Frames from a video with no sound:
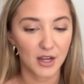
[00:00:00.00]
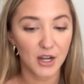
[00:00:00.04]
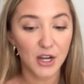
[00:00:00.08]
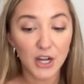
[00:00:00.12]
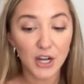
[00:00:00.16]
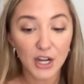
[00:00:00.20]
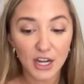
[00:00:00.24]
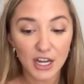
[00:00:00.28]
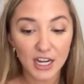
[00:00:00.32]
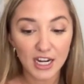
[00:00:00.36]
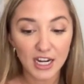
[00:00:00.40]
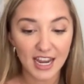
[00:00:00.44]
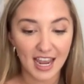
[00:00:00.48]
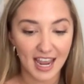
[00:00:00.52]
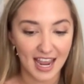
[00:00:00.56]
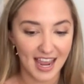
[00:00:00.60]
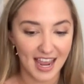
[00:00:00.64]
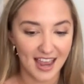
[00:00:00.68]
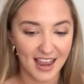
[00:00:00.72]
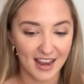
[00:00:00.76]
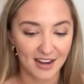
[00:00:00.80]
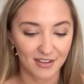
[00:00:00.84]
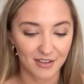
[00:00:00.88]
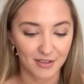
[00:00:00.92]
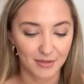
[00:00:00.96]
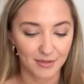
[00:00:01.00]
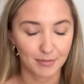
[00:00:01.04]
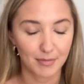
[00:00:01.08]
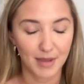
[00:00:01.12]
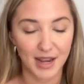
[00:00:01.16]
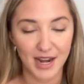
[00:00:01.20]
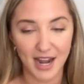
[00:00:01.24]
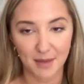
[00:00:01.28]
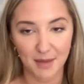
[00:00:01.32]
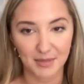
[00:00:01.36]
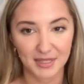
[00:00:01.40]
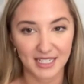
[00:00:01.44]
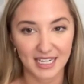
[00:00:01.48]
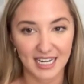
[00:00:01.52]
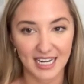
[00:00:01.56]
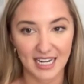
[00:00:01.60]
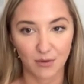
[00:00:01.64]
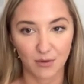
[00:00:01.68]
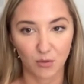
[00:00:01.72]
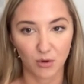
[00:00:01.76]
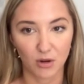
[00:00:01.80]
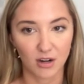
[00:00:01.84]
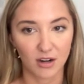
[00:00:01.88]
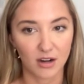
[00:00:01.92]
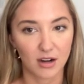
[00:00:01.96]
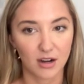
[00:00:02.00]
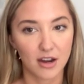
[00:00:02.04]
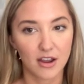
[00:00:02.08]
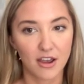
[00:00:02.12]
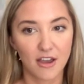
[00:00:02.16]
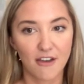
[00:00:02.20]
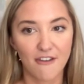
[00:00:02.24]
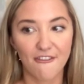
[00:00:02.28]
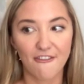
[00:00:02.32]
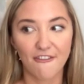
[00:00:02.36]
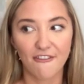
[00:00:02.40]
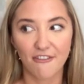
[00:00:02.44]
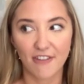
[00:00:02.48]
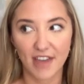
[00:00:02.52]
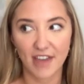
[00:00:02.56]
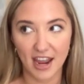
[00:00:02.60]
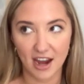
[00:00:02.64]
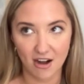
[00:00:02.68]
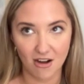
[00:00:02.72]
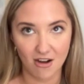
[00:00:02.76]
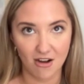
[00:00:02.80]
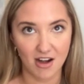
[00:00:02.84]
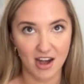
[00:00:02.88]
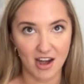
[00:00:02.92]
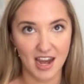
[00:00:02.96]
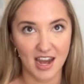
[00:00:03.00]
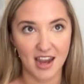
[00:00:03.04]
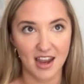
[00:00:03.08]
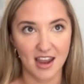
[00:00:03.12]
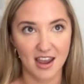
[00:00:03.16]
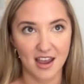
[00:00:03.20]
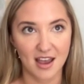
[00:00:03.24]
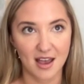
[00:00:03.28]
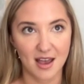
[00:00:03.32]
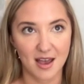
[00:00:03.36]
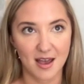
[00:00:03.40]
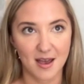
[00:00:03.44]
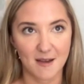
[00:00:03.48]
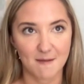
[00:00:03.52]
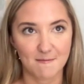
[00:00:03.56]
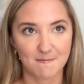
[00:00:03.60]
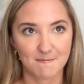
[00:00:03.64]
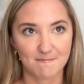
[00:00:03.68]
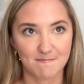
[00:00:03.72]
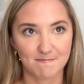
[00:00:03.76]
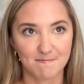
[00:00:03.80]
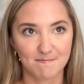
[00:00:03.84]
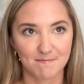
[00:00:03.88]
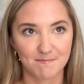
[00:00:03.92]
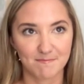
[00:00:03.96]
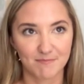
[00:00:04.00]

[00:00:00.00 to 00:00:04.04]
Hood and Ben Epstein were very um,